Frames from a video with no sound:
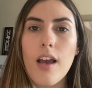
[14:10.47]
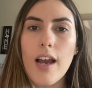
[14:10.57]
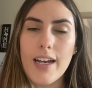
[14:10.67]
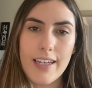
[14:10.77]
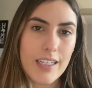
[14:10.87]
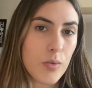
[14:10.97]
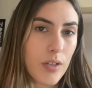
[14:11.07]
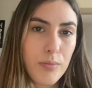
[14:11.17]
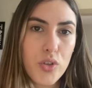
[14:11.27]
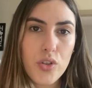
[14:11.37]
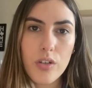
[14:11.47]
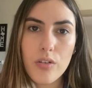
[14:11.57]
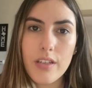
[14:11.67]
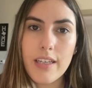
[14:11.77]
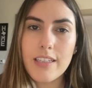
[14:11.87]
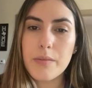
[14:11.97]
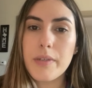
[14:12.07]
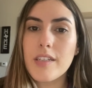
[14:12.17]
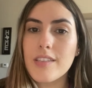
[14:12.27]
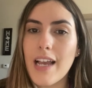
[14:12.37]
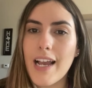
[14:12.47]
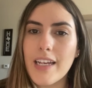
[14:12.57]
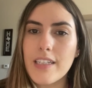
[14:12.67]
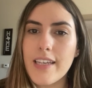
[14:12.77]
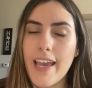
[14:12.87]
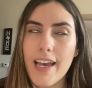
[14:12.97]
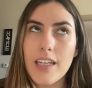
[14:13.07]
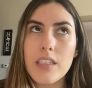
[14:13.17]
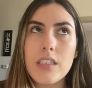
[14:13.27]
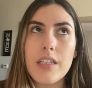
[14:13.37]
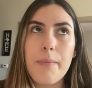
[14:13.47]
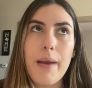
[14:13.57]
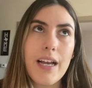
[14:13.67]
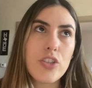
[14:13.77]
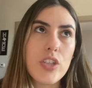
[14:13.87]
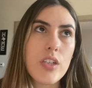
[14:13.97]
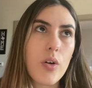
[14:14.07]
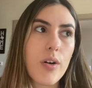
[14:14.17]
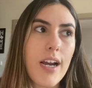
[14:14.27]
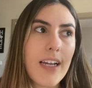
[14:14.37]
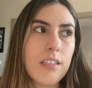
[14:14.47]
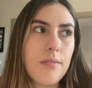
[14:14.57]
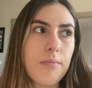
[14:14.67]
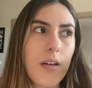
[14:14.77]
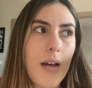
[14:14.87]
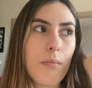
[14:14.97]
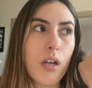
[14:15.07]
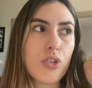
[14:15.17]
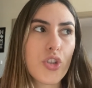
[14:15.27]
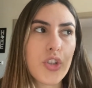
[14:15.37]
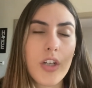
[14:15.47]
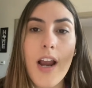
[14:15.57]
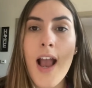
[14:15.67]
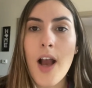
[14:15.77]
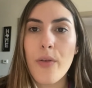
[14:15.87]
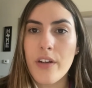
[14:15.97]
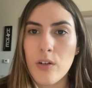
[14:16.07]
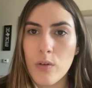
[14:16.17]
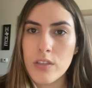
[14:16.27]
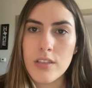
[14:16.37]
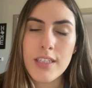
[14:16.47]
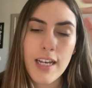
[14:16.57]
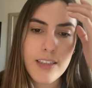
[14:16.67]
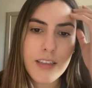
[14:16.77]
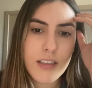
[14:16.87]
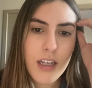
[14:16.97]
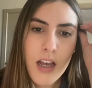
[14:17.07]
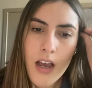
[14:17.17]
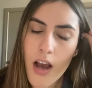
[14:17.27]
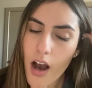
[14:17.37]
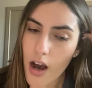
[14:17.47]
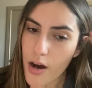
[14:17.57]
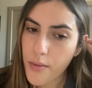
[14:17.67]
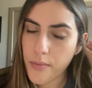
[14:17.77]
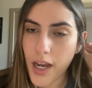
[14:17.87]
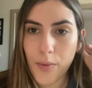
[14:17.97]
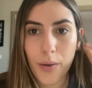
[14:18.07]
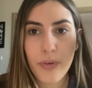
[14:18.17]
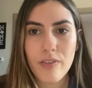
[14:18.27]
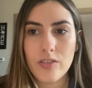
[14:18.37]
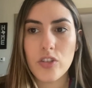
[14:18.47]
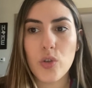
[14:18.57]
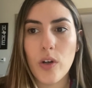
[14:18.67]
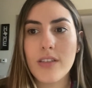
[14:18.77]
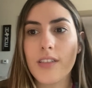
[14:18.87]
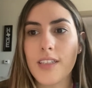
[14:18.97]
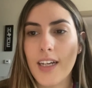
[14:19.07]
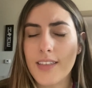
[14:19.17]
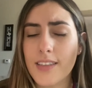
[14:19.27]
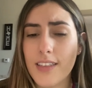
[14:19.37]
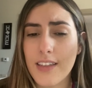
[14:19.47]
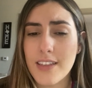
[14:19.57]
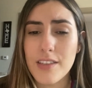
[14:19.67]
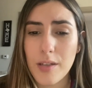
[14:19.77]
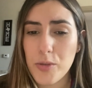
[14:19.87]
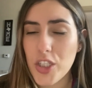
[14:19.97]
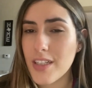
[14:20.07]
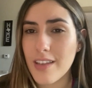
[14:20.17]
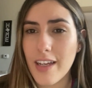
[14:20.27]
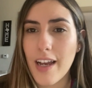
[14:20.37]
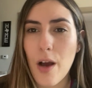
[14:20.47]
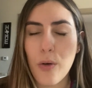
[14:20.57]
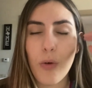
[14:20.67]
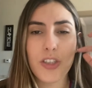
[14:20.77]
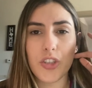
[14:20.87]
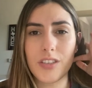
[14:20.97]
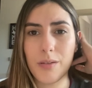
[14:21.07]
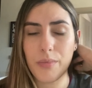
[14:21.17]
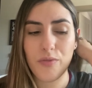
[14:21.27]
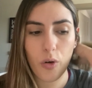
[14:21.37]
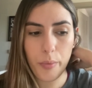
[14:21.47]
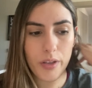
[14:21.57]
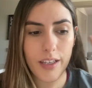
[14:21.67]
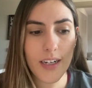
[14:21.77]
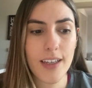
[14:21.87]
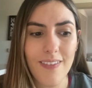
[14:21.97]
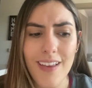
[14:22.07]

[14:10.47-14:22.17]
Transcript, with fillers: I guess where I'm struggling is because I can't imagine, or I, I'm not sure how they're going to test, um, how my professor is going to test this subject, like how questions can be formulated.